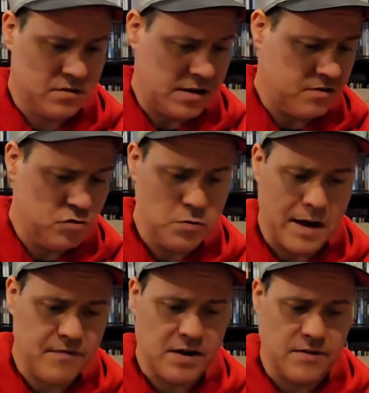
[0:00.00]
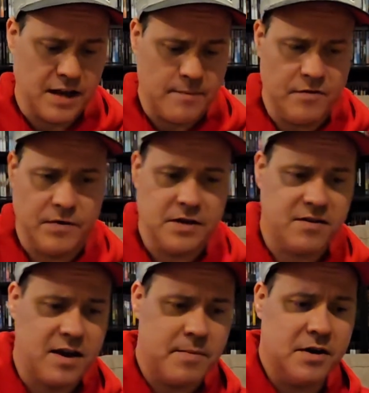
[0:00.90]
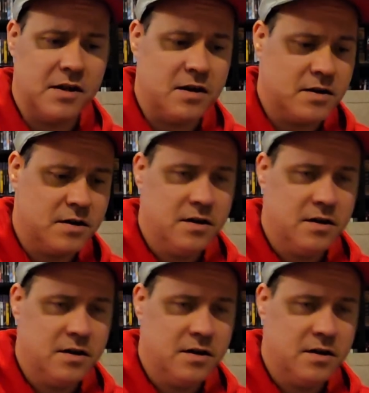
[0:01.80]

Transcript: Got two of my favorite games of all time on here.